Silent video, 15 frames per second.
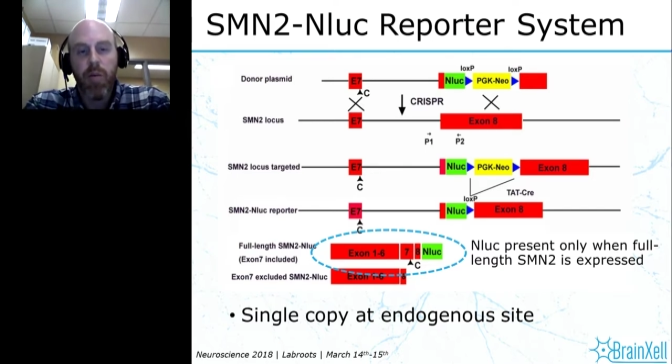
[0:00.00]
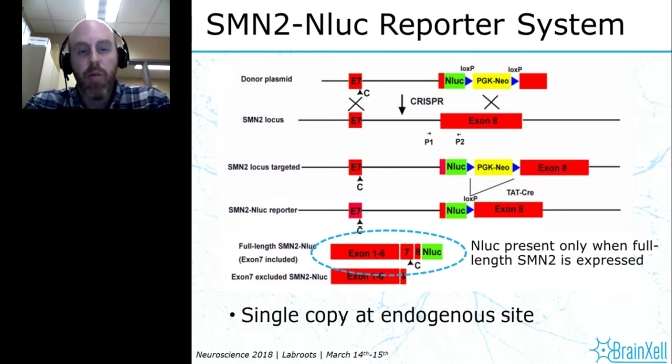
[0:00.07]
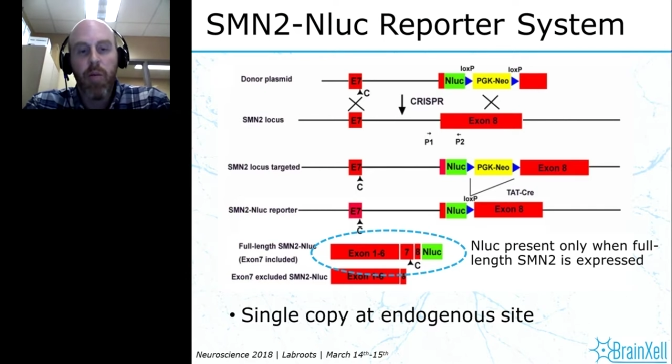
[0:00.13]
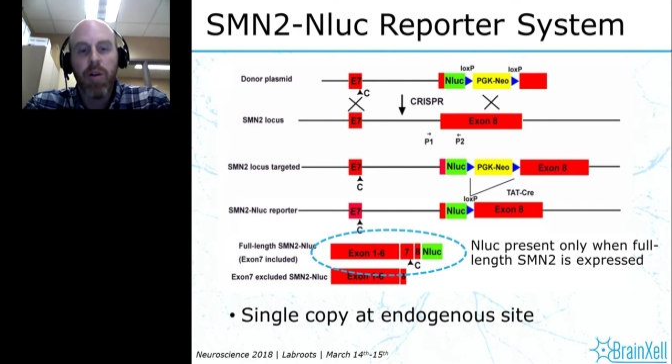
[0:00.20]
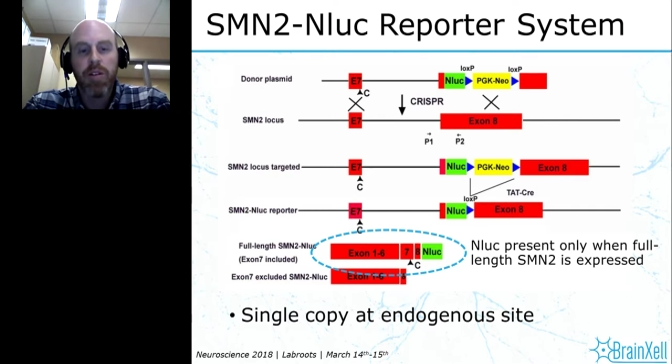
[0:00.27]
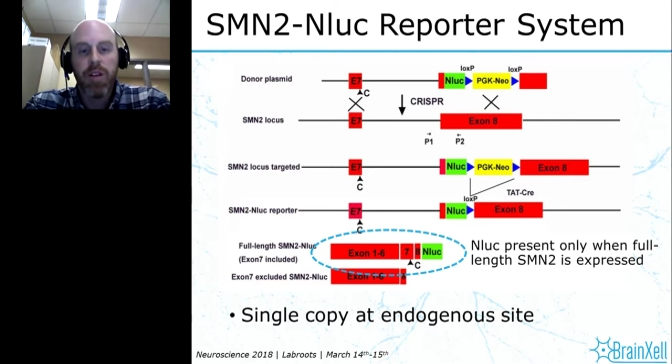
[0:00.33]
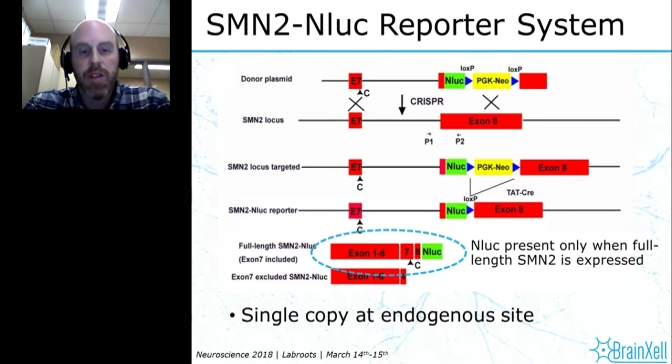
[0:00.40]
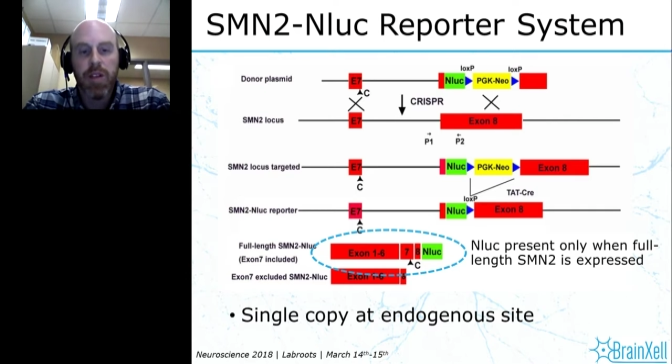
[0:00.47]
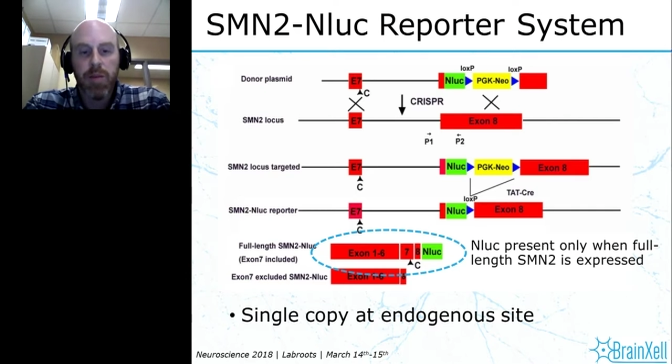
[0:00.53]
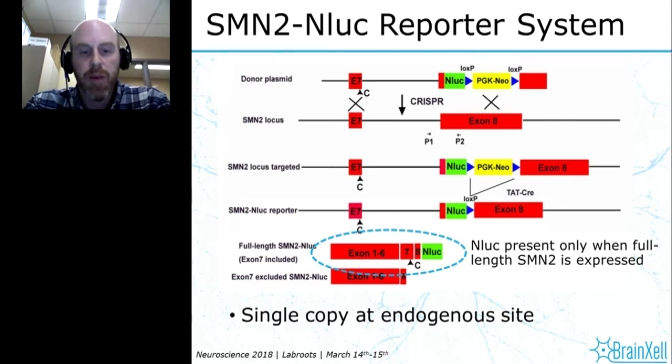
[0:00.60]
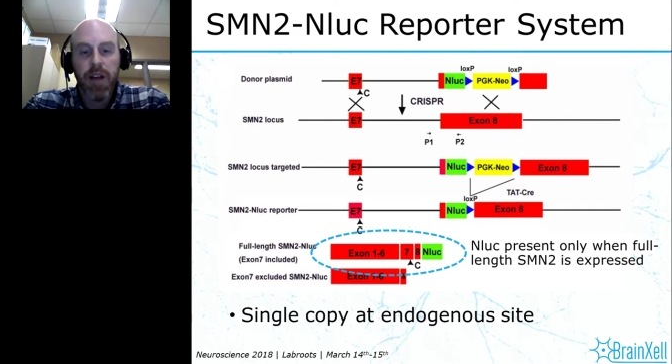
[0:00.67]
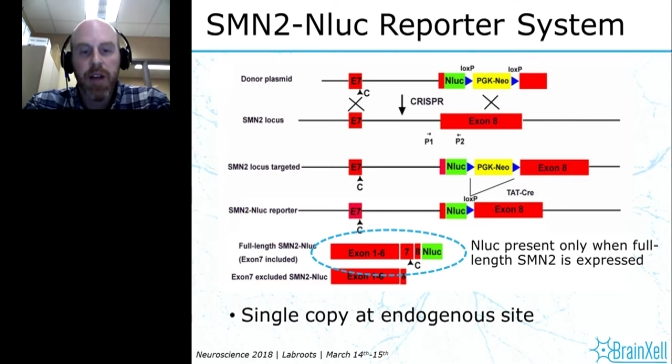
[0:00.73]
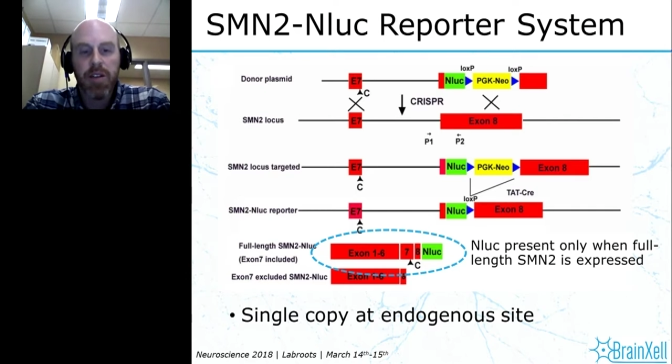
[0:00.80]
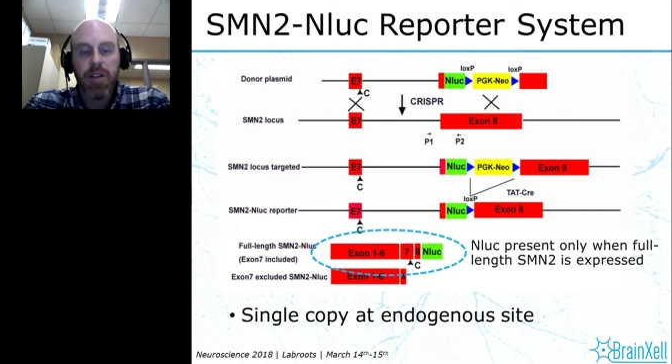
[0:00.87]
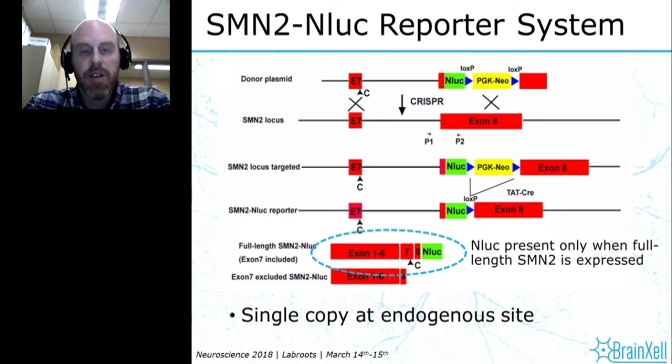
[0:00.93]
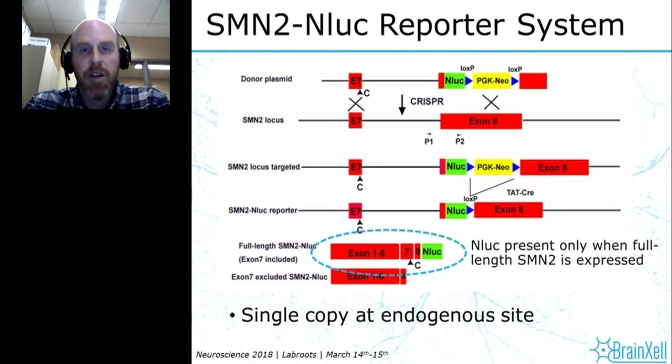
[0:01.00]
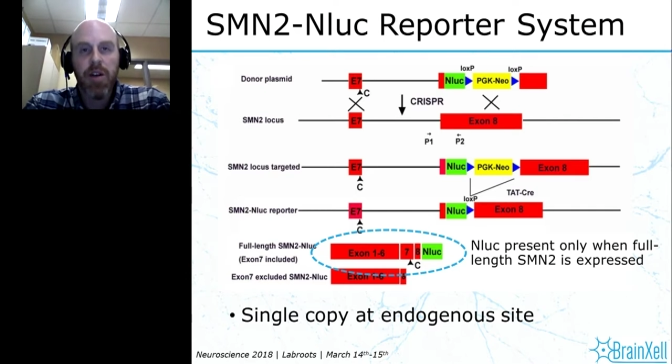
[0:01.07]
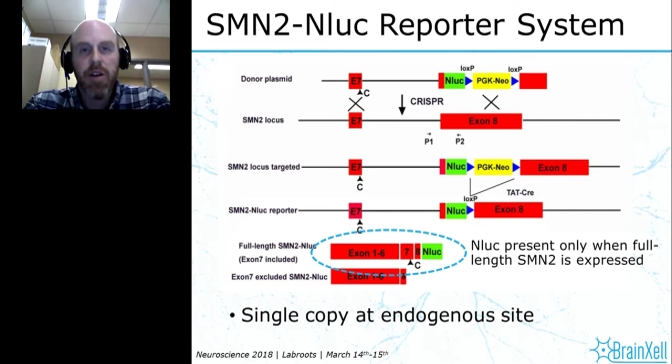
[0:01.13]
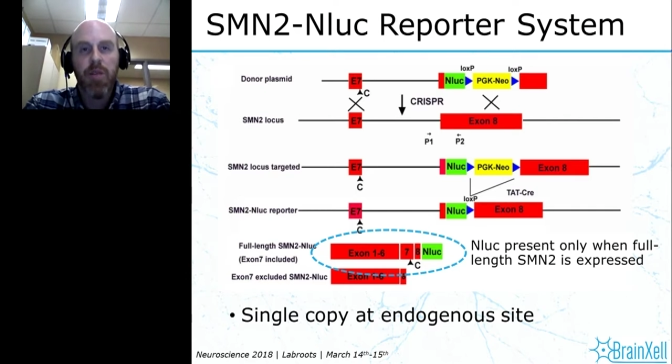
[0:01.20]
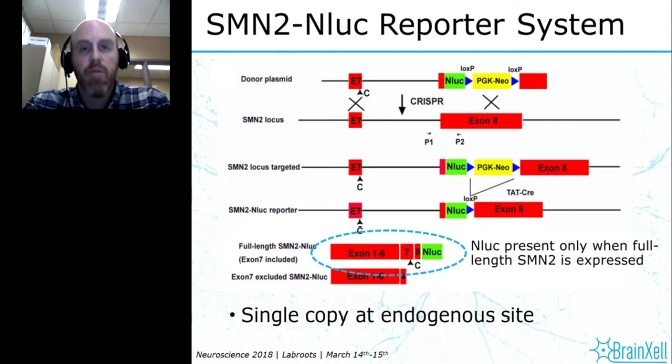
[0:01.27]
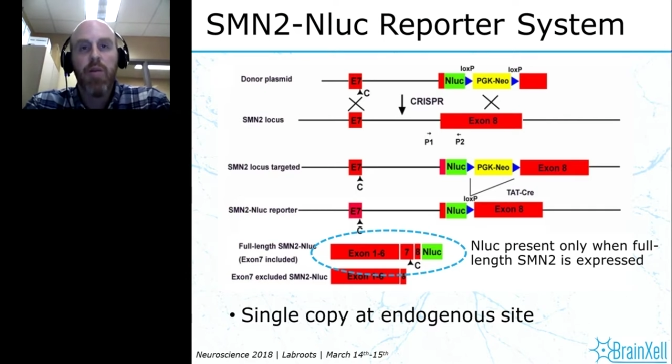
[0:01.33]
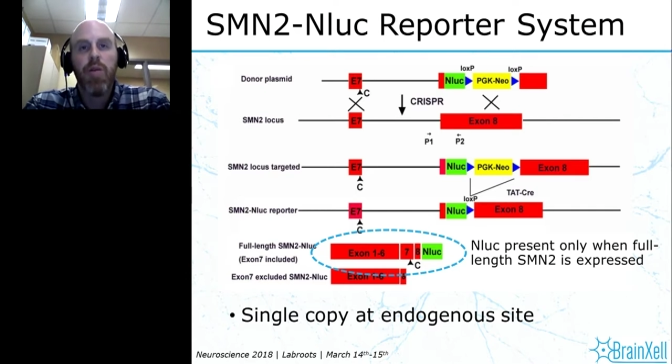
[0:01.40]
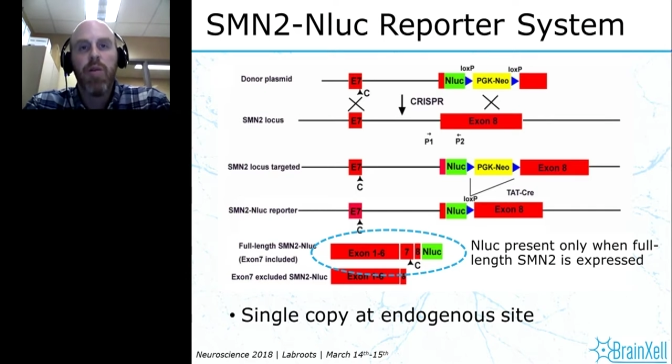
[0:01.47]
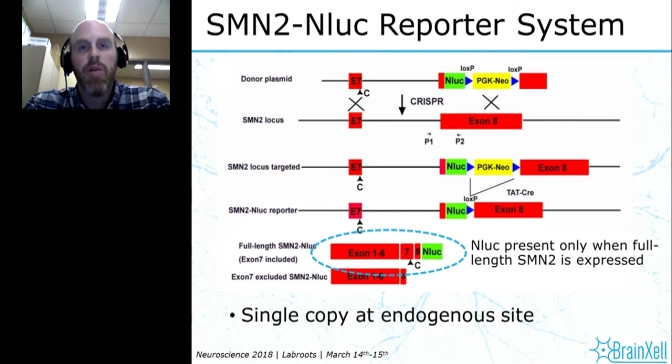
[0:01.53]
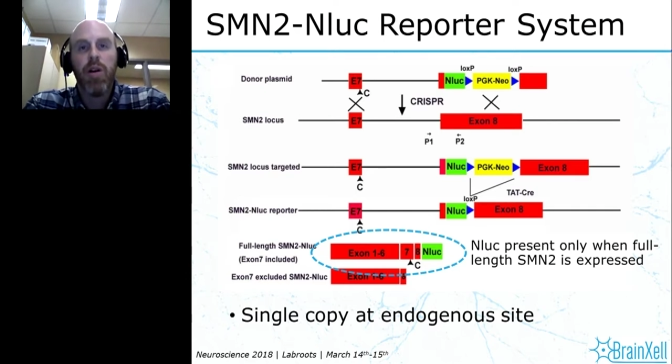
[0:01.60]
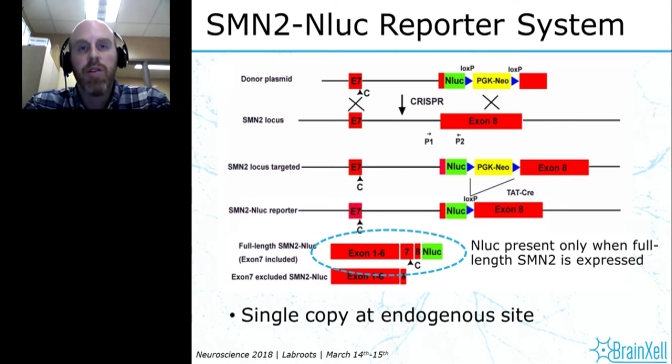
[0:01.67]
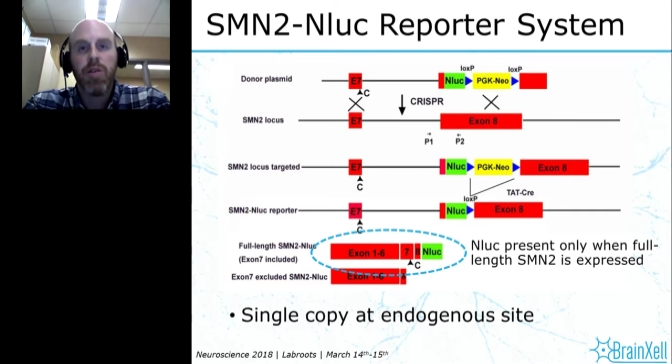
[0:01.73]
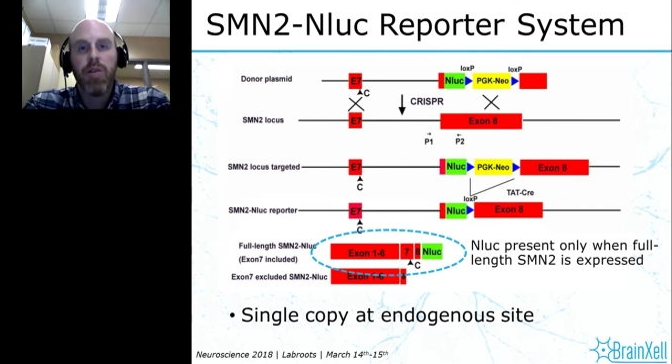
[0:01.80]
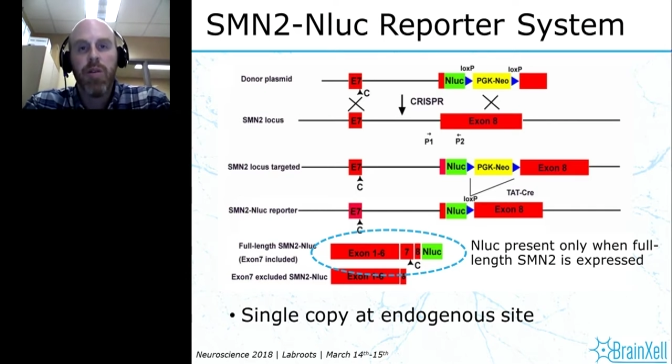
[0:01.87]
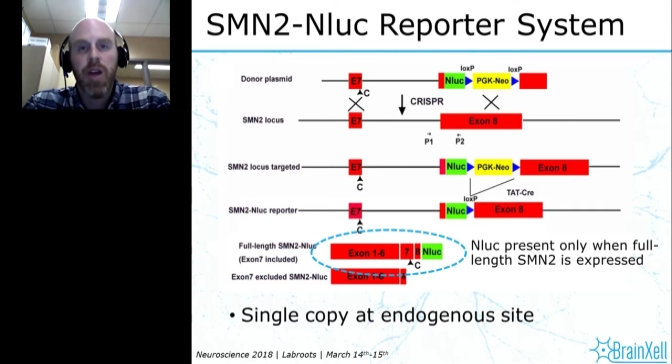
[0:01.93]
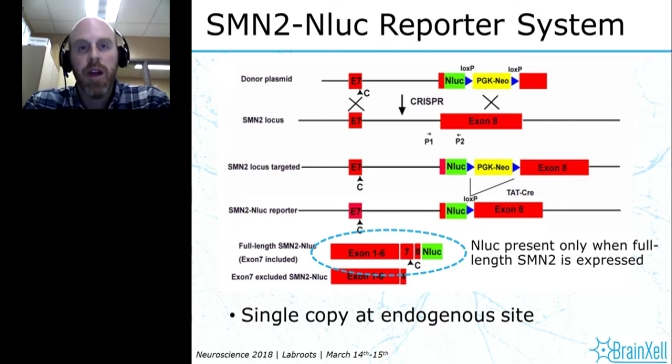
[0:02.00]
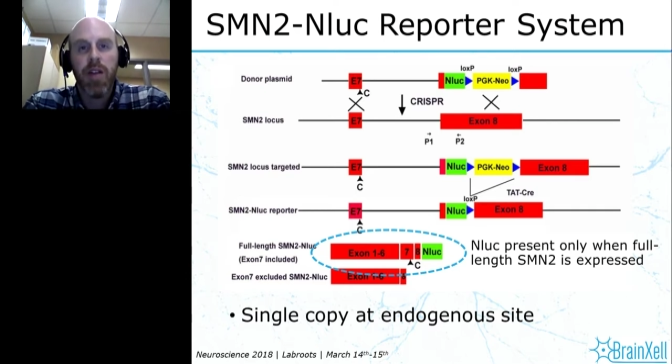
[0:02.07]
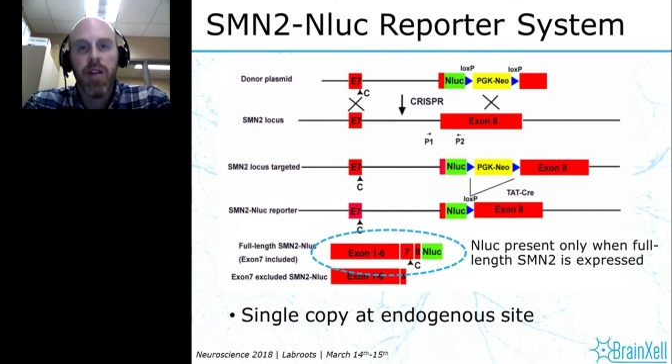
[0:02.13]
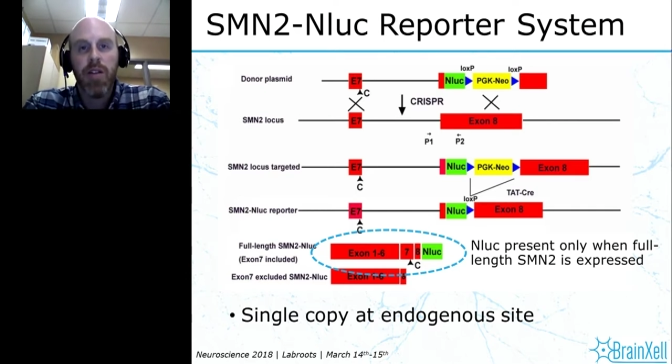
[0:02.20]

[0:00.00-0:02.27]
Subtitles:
was expressed, we would also get